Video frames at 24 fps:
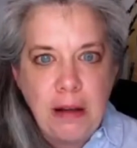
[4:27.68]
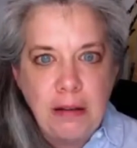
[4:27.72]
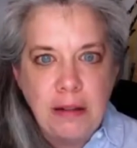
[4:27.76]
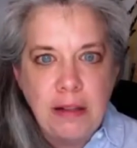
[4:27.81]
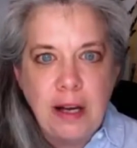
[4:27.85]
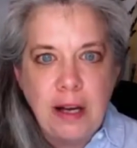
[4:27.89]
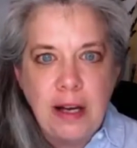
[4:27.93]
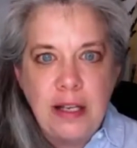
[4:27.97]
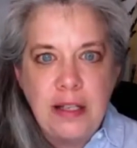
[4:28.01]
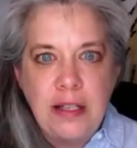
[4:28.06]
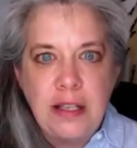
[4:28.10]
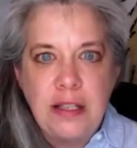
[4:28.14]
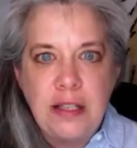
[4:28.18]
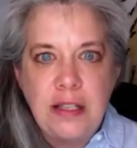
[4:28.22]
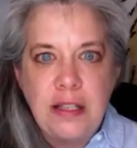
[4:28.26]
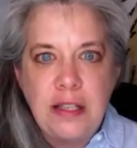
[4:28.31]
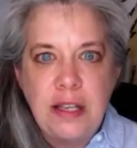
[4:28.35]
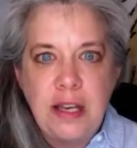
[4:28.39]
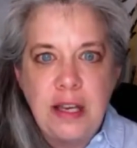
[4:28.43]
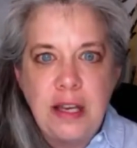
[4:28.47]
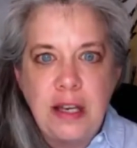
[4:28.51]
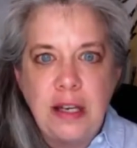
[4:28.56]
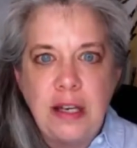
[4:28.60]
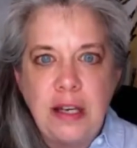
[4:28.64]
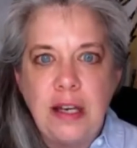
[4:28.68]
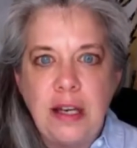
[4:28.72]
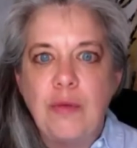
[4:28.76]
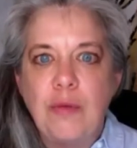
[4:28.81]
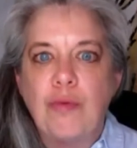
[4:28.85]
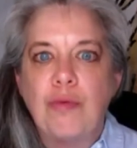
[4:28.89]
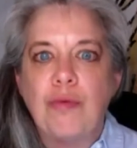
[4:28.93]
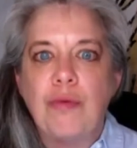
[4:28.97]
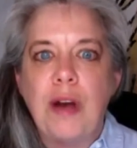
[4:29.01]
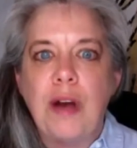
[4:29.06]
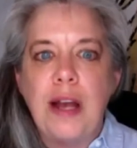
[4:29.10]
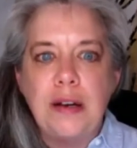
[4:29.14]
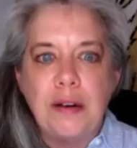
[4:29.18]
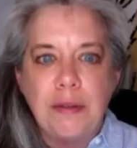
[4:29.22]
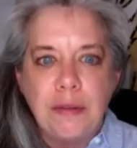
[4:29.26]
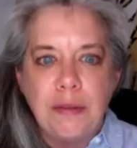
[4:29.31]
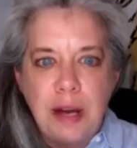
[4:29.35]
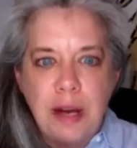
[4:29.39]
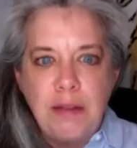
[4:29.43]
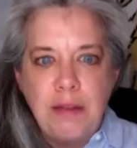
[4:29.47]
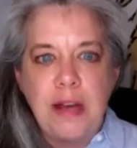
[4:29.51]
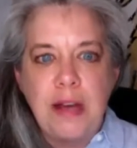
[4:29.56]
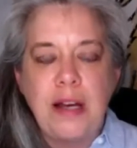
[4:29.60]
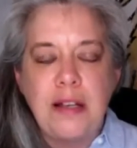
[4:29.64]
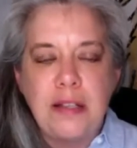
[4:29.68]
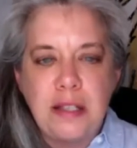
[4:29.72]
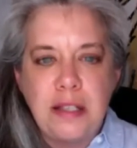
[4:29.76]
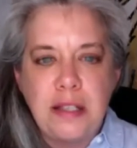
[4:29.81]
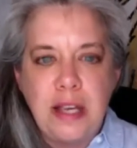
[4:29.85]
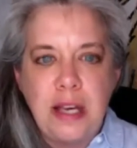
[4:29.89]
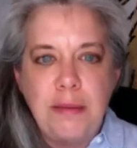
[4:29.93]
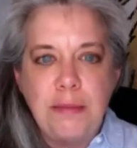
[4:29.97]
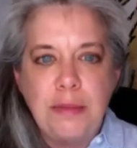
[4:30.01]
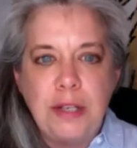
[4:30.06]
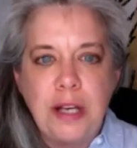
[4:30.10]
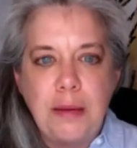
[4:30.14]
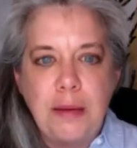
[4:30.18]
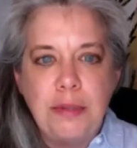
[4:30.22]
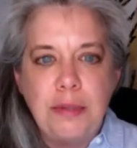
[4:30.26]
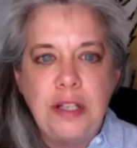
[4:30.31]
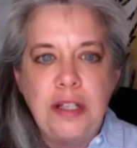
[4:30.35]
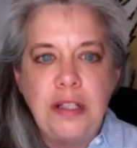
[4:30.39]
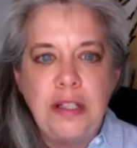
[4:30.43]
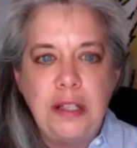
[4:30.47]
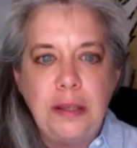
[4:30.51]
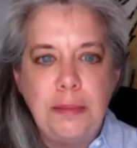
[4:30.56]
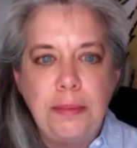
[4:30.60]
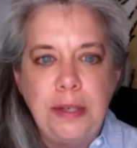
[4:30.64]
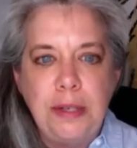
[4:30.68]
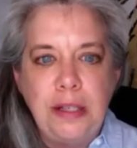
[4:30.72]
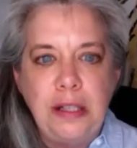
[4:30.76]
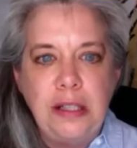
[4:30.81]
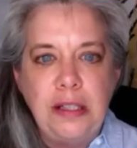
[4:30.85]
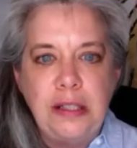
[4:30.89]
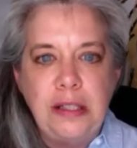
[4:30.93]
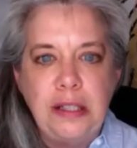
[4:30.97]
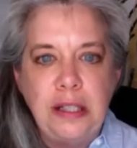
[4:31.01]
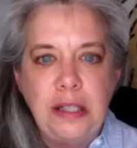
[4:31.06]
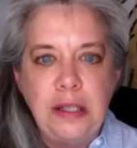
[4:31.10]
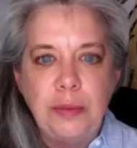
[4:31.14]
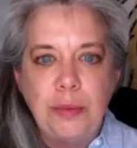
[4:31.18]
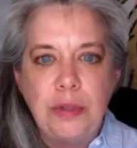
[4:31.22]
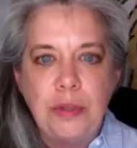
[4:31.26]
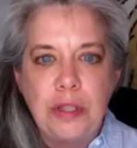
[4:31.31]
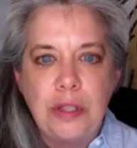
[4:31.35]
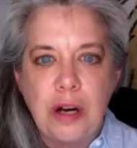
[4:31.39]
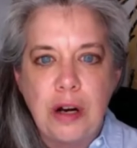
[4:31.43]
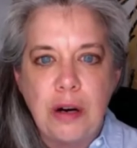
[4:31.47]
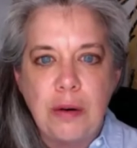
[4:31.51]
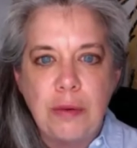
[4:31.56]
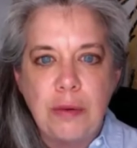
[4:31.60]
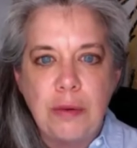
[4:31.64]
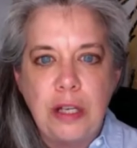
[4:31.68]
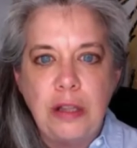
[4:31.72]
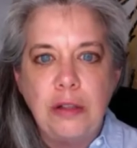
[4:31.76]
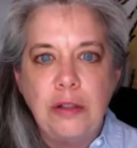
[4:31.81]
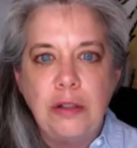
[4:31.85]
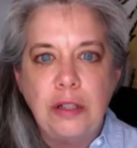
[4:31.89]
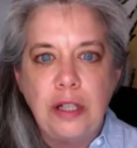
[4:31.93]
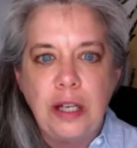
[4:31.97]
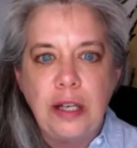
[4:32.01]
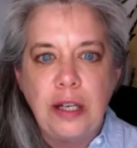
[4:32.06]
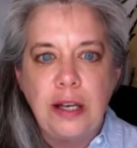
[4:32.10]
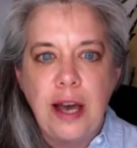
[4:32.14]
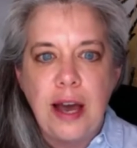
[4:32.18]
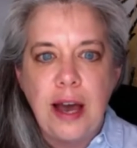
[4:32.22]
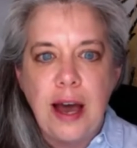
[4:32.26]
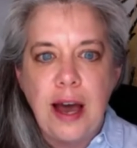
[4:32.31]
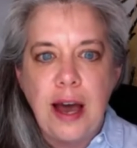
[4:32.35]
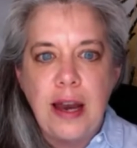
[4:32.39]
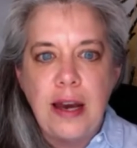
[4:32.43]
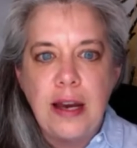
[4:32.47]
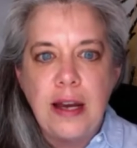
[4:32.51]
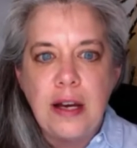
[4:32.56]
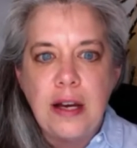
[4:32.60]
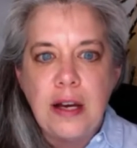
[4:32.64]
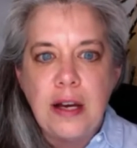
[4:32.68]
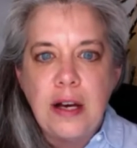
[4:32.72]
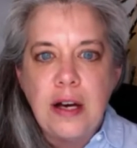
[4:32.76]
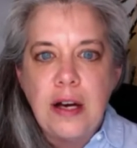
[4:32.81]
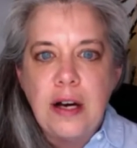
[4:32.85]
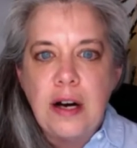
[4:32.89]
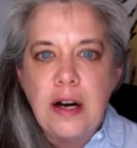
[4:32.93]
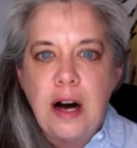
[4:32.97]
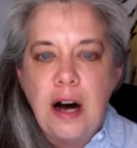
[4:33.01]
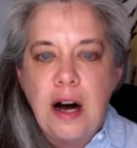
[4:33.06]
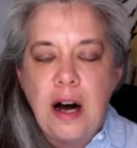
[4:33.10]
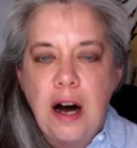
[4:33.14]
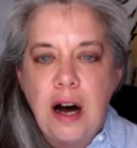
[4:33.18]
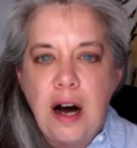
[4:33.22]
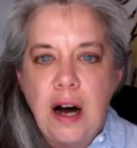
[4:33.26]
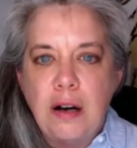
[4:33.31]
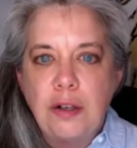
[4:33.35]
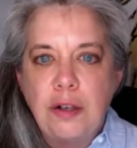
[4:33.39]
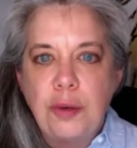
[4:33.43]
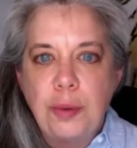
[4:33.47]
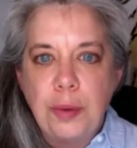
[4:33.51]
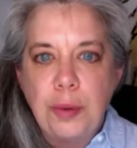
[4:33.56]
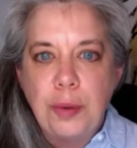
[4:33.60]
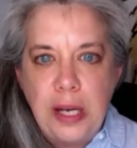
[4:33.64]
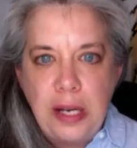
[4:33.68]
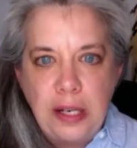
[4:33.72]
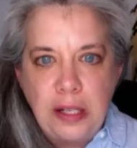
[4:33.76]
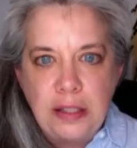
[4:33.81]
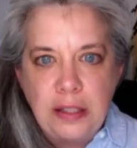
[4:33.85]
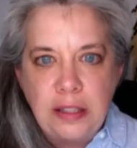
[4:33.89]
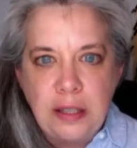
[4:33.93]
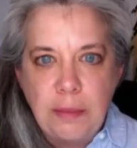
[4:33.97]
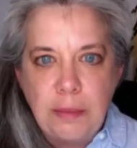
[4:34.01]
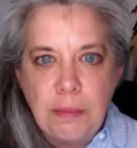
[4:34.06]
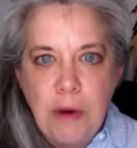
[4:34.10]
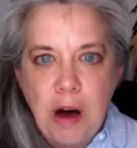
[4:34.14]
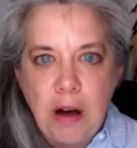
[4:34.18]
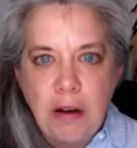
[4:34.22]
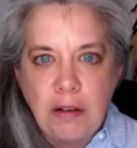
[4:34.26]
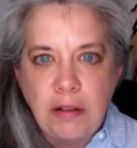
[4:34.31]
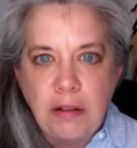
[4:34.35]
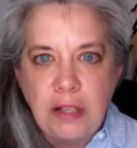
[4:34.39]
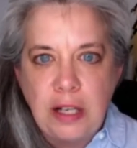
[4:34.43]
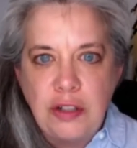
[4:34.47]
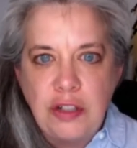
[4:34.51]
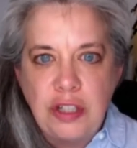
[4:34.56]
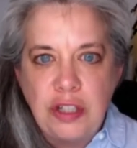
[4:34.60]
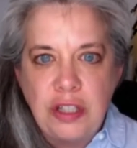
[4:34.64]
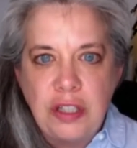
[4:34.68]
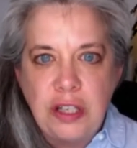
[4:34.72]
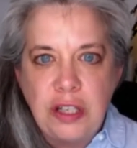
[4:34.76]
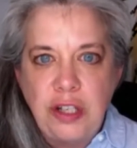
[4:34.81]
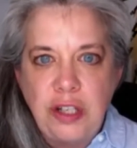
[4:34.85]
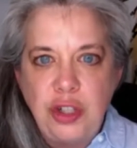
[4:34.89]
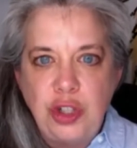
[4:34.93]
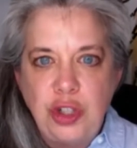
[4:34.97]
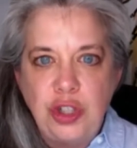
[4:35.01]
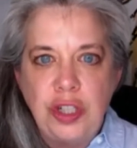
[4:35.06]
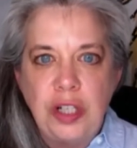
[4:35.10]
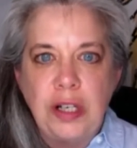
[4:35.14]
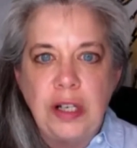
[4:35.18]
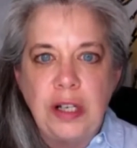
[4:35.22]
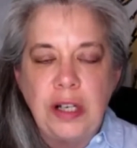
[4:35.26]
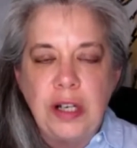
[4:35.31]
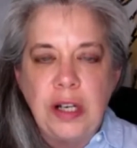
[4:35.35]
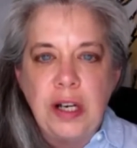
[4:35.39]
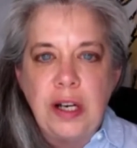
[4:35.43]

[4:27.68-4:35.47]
licensing. And right around that same time, CCPDT was already looking at creating some model legislation.